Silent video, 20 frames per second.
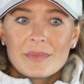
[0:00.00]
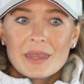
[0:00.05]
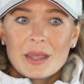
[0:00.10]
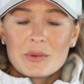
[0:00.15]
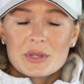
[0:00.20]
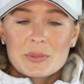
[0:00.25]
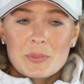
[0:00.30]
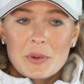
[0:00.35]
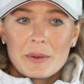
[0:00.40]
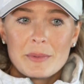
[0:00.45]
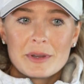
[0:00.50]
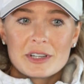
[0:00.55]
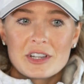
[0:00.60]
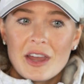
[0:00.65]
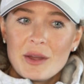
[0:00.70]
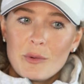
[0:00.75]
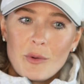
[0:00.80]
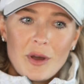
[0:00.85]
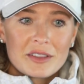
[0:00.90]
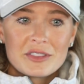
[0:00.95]
It was pretty much,
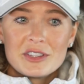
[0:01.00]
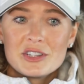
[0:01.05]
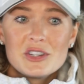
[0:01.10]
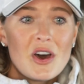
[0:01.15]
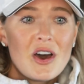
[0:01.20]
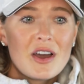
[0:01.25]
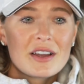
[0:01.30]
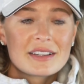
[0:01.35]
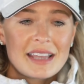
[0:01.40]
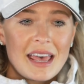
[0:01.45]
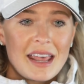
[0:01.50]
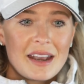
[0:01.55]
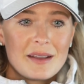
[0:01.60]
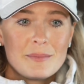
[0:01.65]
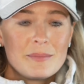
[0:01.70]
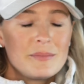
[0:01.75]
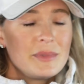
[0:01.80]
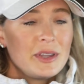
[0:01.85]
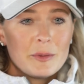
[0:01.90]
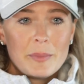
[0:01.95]
I walked the dogs,
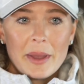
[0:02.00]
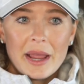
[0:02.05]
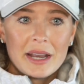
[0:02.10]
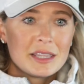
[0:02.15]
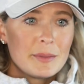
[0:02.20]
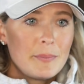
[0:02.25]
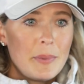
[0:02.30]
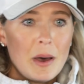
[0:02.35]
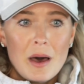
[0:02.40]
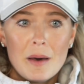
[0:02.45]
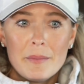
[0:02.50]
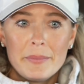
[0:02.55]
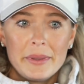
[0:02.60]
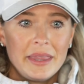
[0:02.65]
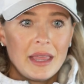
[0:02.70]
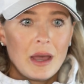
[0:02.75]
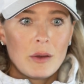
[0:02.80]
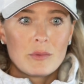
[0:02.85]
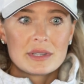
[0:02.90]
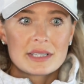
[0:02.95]
Adam, paid at the pump, and
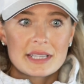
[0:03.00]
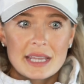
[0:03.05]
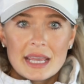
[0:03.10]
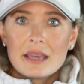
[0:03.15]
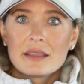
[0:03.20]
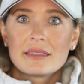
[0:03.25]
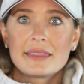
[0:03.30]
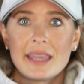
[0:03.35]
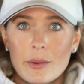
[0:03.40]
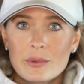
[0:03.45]
that was it.